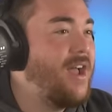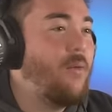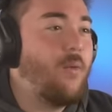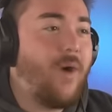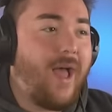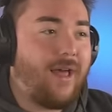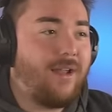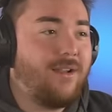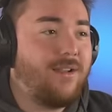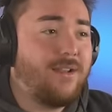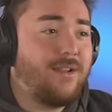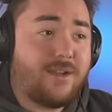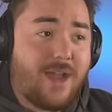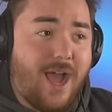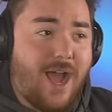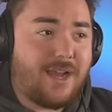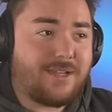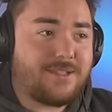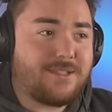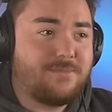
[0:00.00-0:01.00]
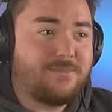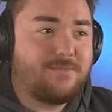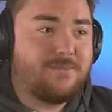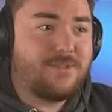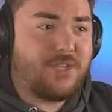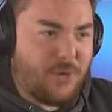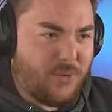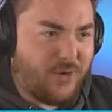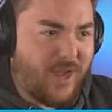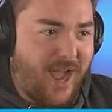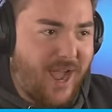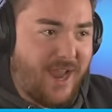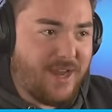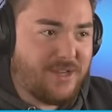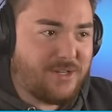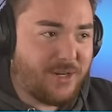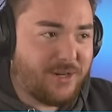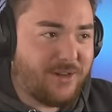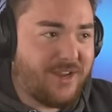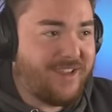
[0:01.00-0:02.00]
Well, not too
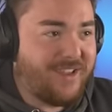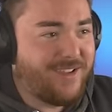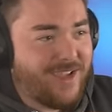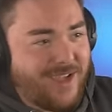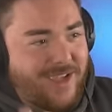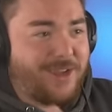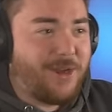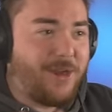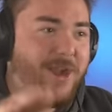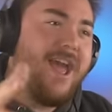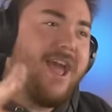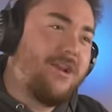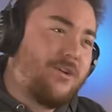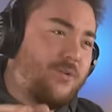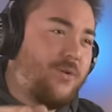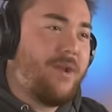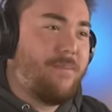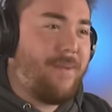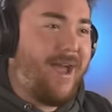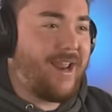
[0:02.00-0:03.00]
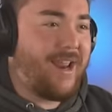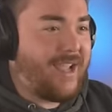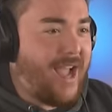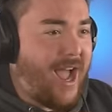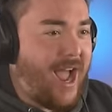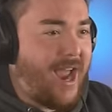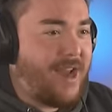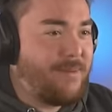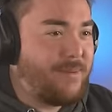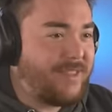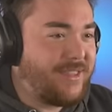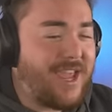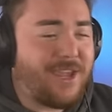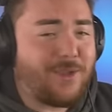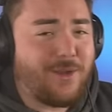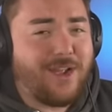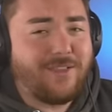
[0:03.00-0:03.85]
kind. You're you're an adequate amount of kind, but thank you